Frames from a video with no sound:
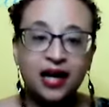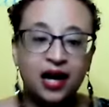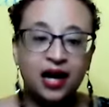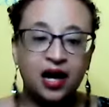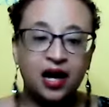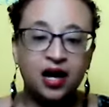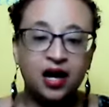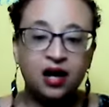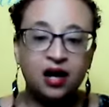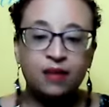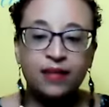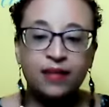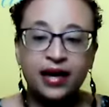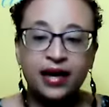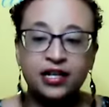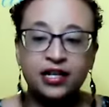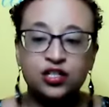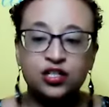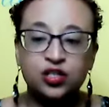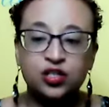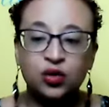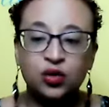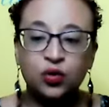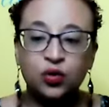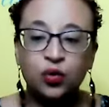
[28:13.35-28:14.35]
Um,
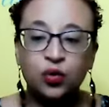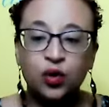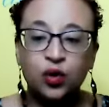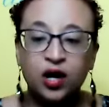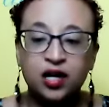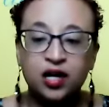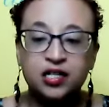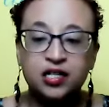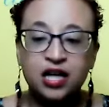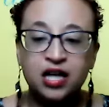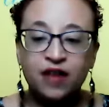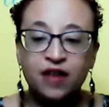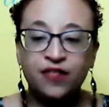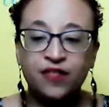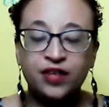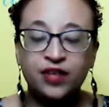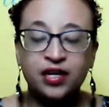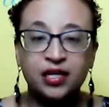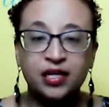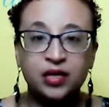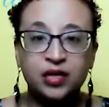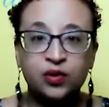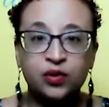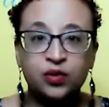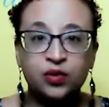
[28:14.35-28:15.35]
and so
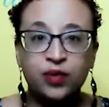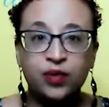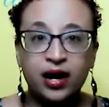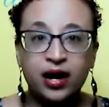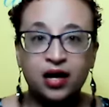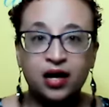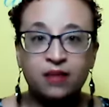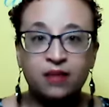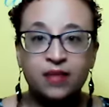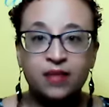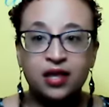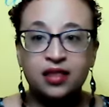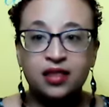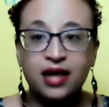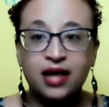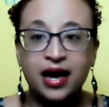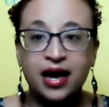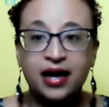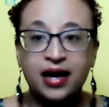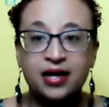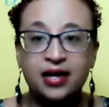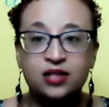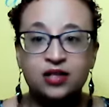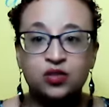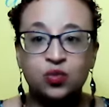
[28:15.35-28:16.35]
definitely would recommend
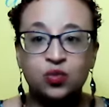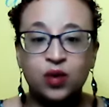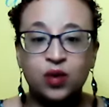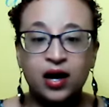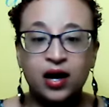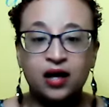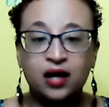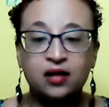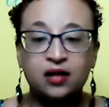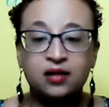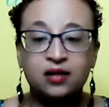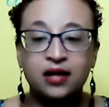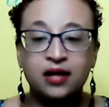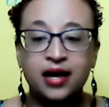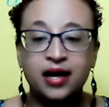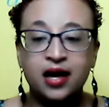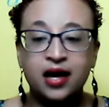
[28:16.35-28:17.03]
that as well.